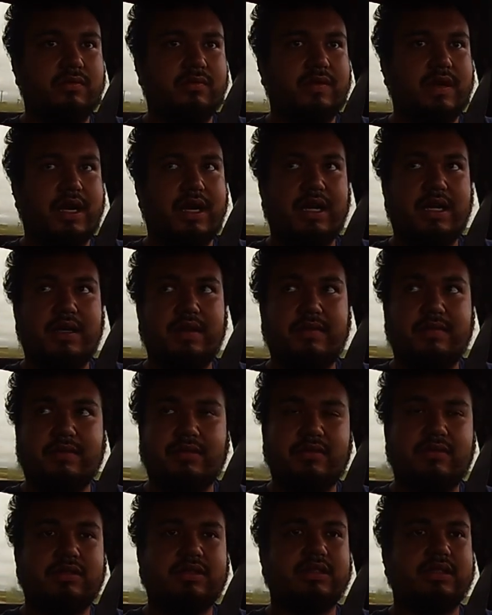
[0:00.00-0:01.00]
05,
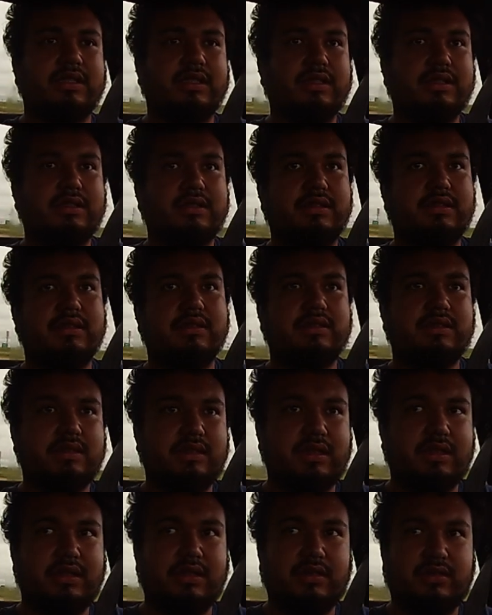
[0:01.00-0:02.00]
06,
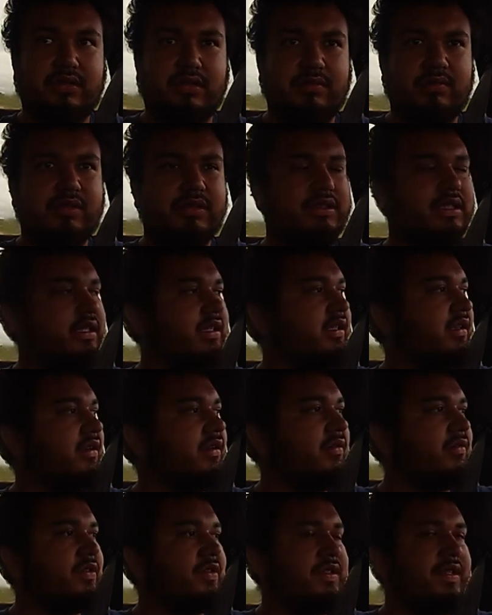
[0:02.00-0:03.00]
and the trimmer's like an
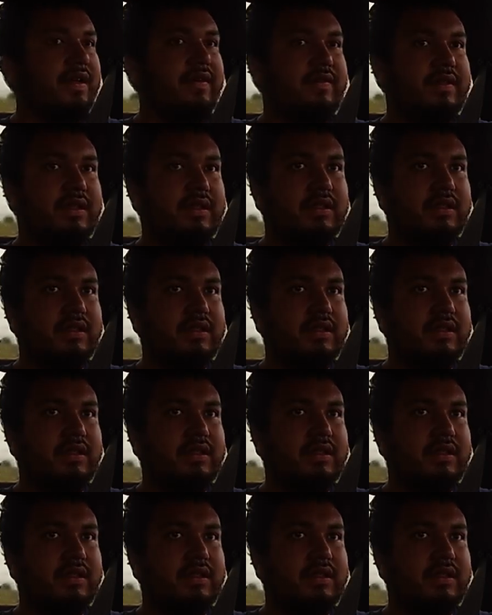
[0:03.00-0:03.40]
07.